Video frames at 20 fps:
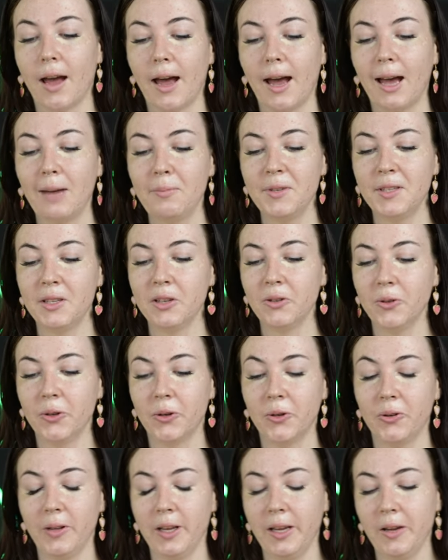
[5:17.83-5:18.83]

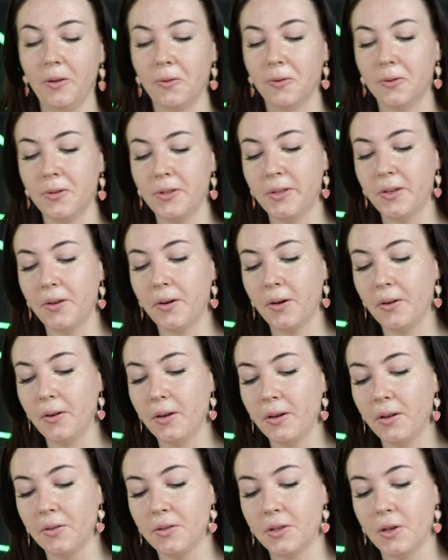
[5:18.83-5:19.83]
Absolutely.
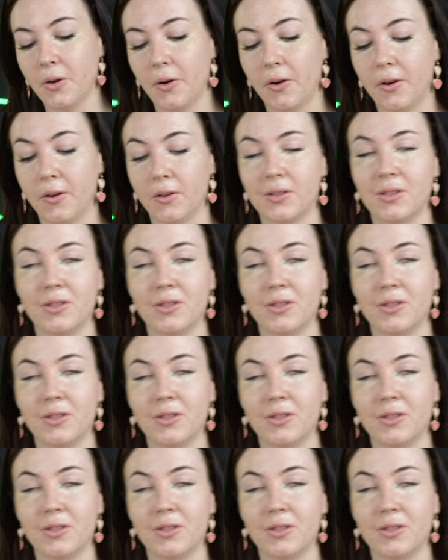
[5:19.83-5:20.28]
Also your tone.